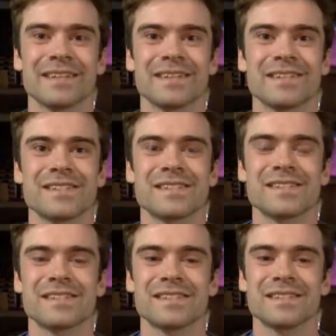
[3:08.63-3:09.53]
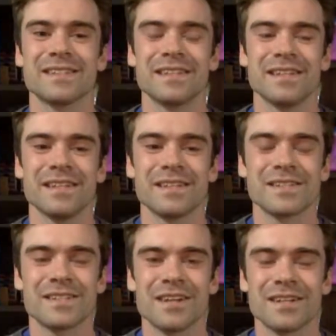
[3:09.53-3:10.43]
There's
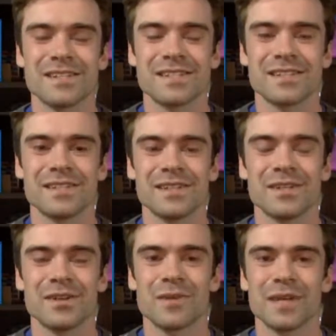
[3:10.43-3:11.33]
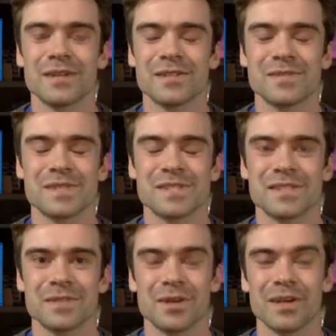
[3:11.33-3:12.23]
an artist in Norway who has been just
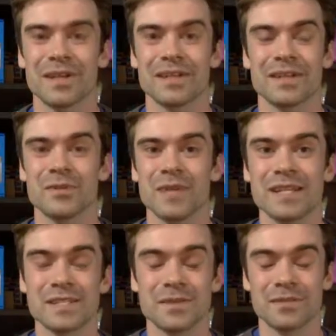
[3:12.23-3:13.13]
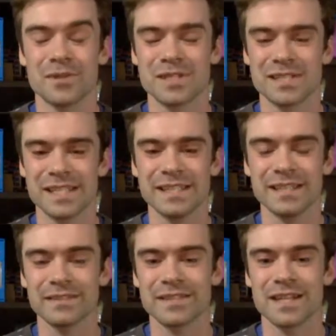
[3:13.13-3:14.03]
going crazy with the most
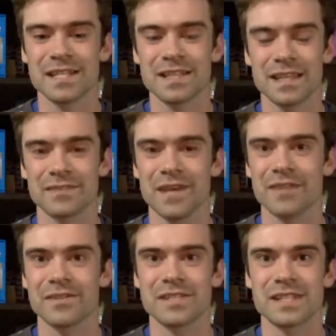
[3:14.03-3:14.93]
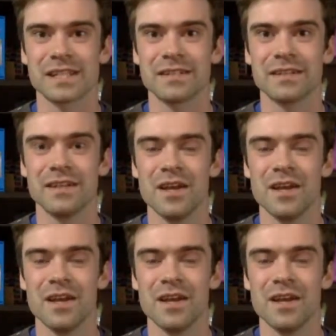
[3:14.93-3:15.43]
detailed designs I think I've ever seen,